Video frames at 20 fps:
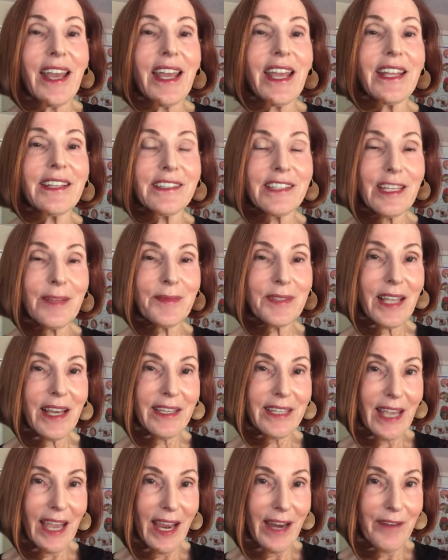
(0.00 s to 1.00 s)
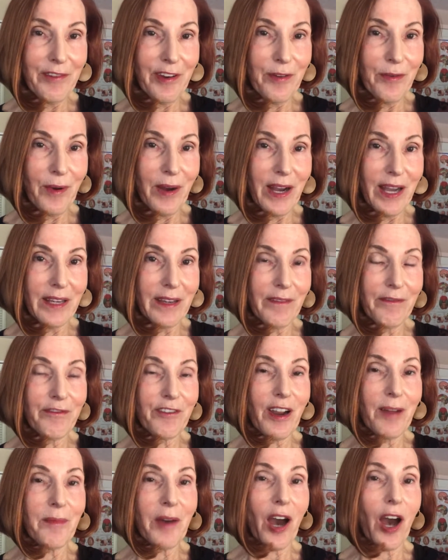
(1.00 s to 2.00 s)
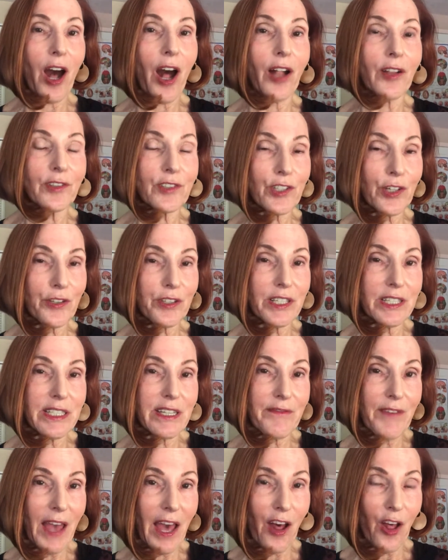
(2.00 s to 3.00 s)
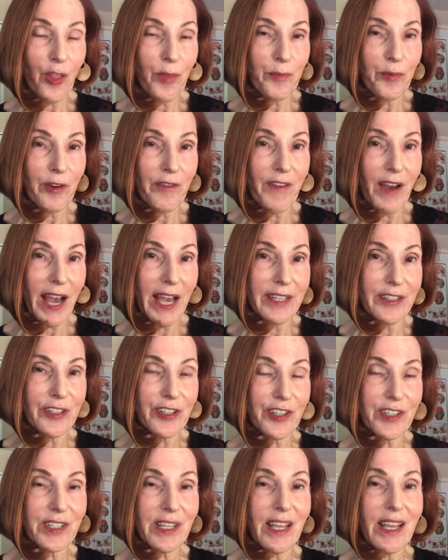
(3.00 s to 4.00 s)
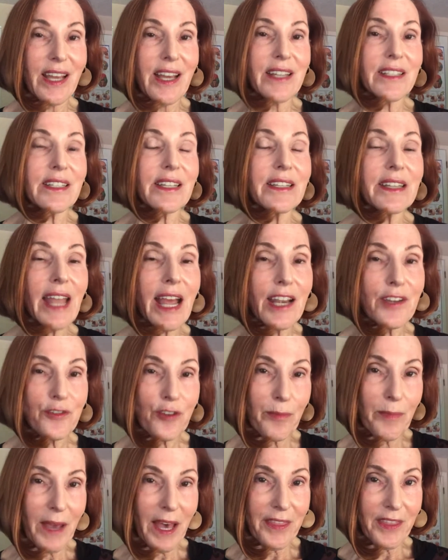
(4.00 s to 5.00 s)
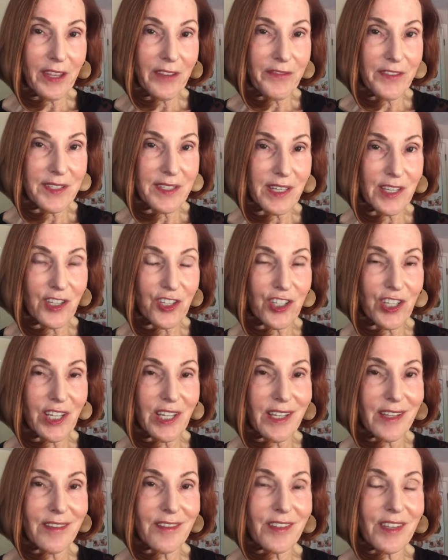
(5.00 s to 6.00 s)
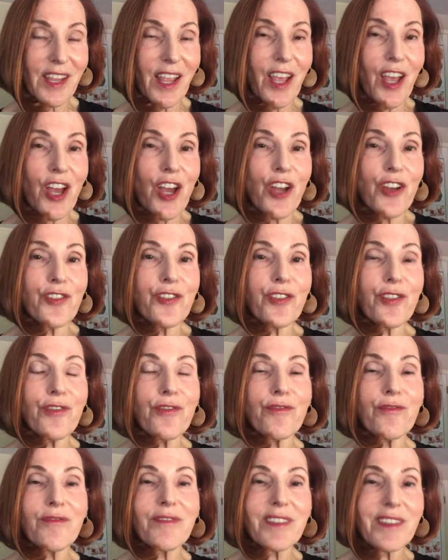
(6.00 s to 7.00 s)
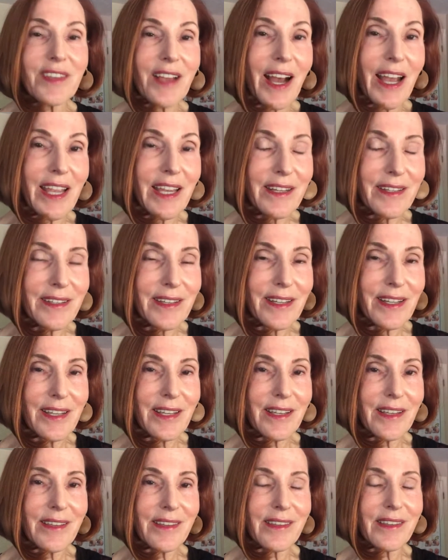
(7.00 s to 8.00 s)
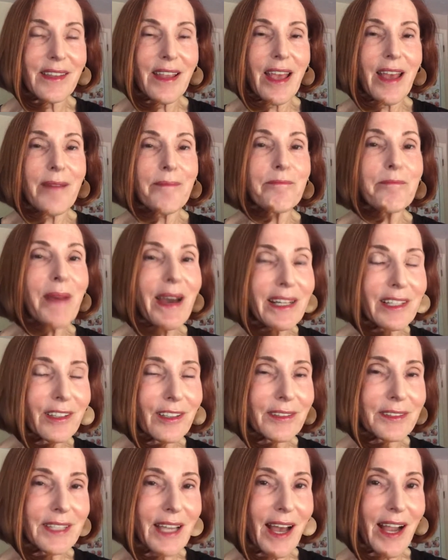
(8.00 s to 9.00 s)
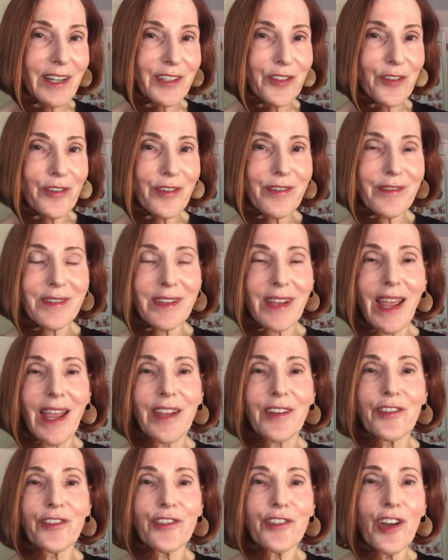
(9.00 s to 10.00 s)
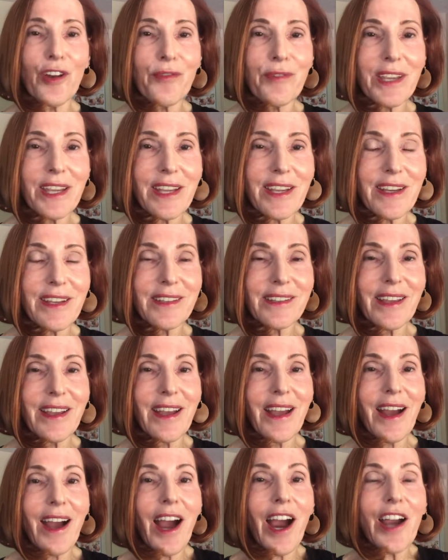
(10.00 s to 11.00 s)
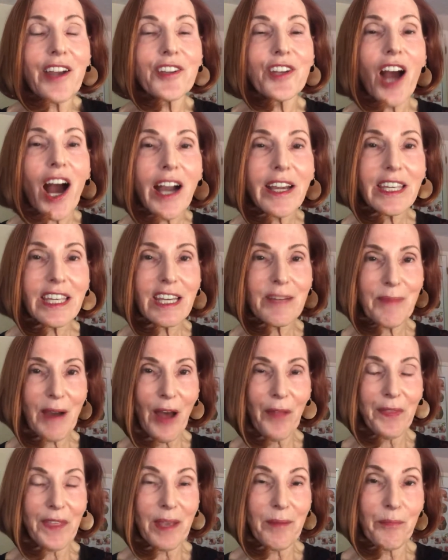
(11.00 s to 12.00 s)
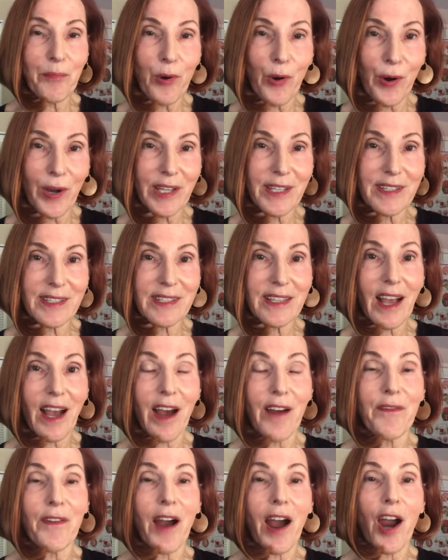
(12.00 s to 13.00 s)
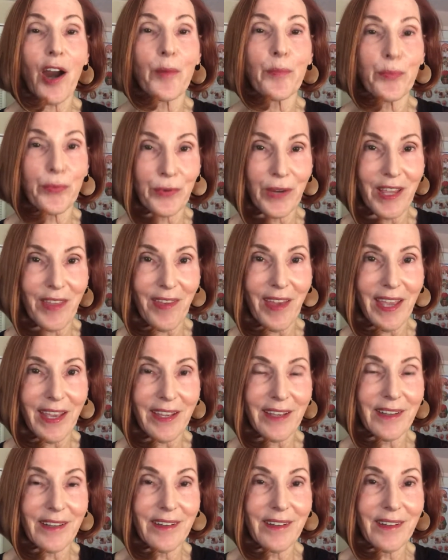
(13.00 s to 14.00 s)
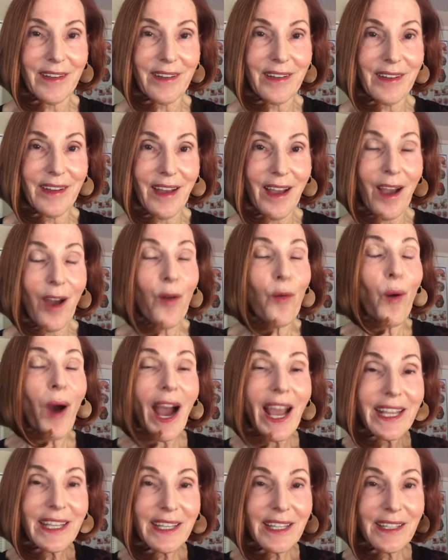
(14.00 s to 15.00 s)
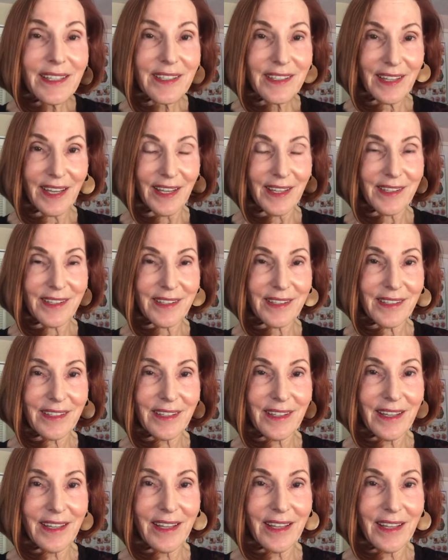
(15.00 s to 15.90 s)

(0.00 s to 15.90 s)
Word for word: It seems like everyone from alternative health providers to naturopathic physicians to scientists, medical doctors, and yogis are talking about the importance of our breathing. Why is this?